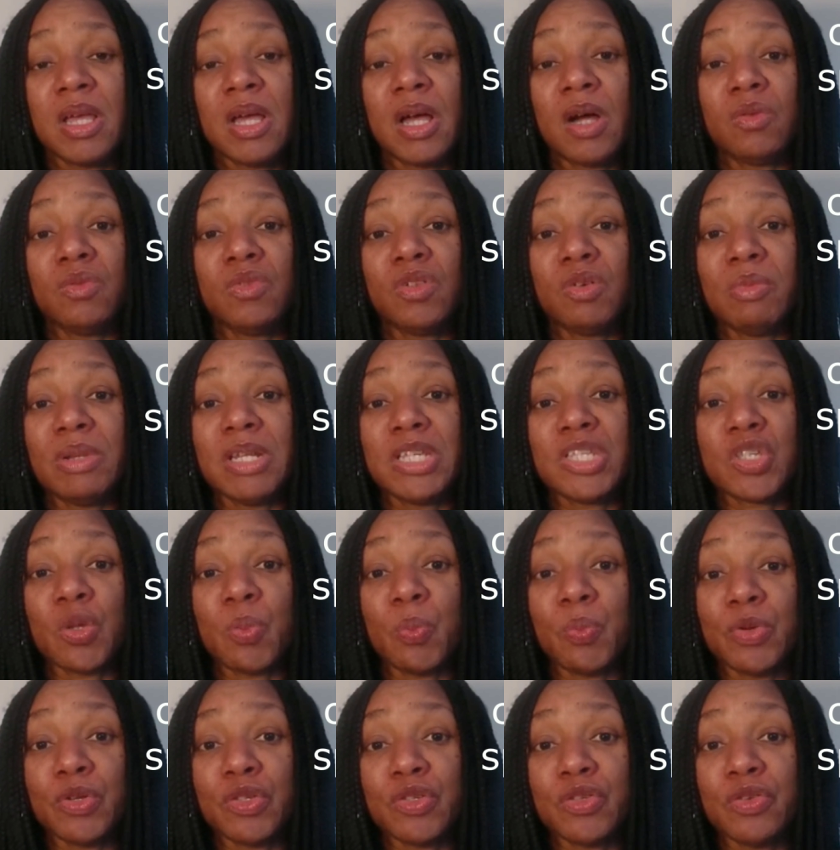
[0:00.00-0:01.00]
I will normally
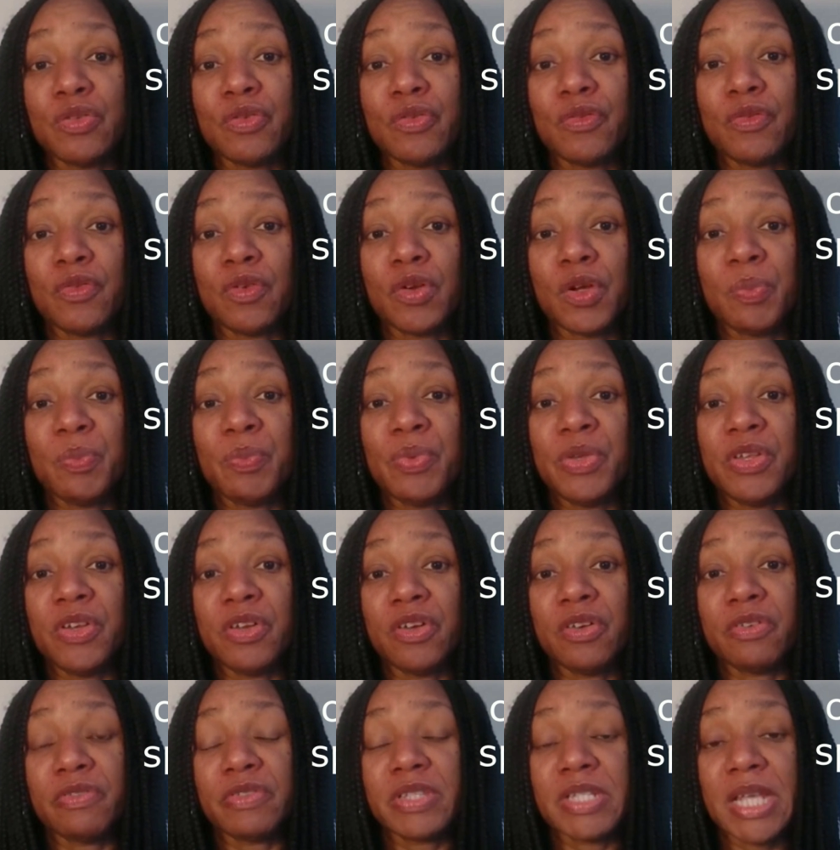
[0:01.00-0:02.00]
support you for a
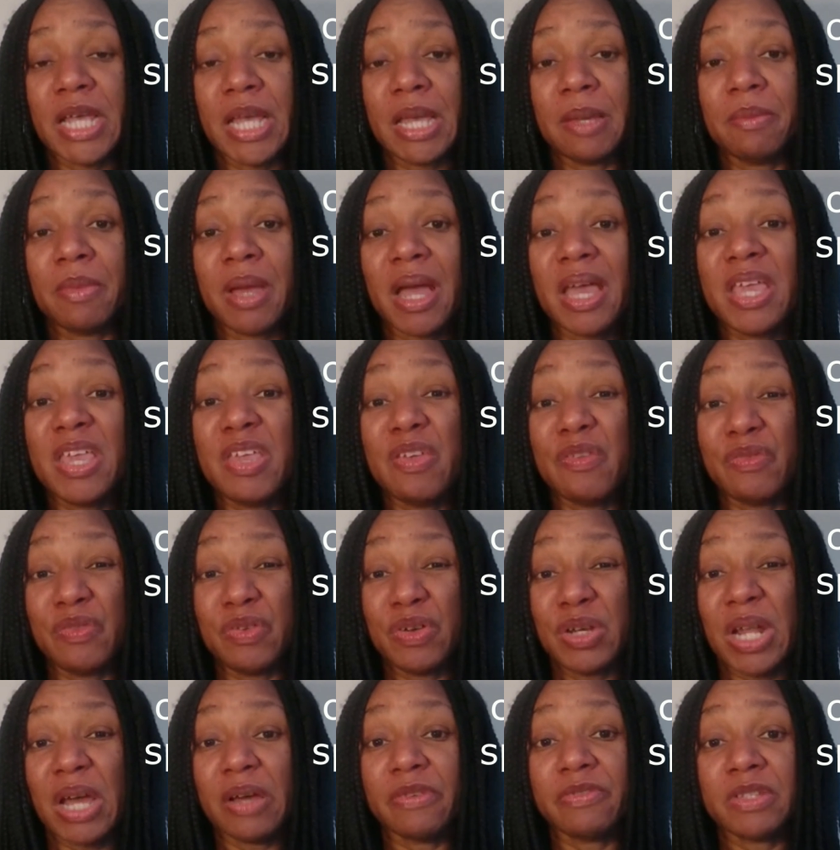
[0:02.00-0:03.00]
period of time,
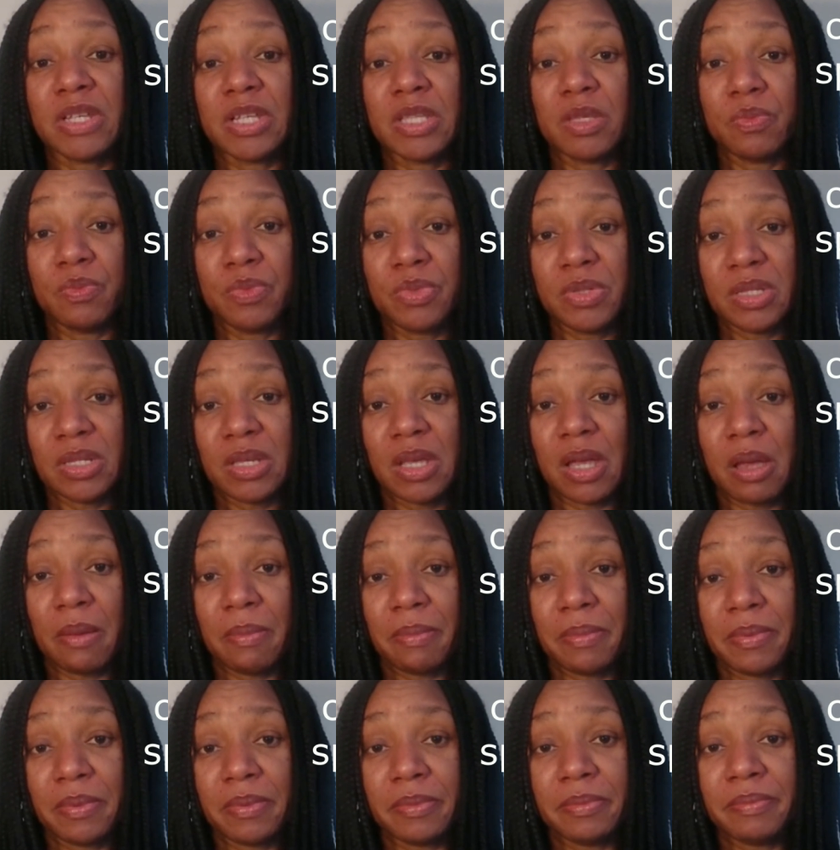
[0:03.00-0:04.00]
even after the bootcamp.